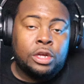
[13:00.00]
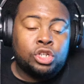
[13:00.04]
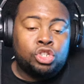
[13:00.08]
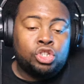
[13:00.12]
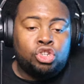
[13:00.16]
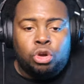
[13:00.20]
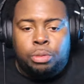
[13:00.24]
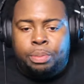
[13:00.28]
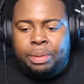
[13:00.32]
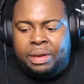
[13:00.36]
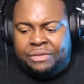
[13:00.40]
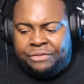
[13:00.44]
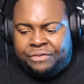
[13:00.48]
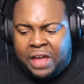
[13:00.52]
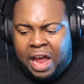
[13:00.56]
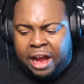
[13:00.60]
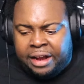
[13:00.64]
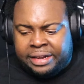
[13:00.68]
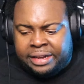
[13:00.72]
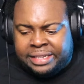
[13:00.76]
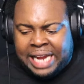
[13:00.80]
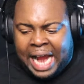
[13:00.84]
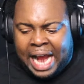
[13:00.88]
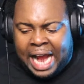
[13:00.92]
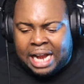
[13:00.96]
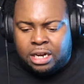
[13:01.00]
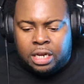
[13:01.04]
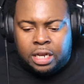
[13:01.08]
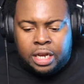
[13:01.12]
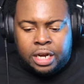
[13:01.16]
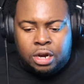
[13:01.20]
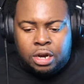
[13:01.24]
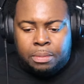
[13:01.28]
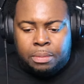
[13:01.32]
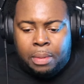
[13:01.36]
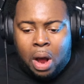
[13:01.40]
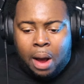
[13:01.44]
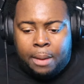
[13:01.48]
To be fair, Tyler
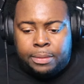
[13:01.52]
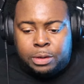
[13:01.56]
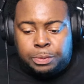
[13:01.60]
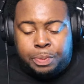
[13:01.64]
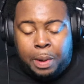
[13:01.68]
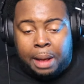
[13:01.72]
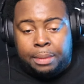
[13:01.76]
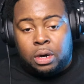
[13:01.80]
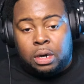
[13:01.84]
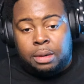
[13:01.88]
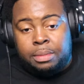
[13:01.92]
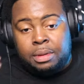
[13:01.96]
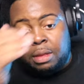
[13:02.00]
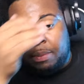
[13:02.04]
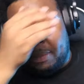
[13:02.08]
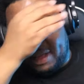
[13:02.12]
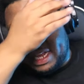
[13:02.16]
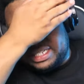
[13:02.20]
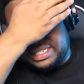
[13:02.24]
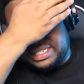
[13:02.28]
Linderbaum is probably going to be the best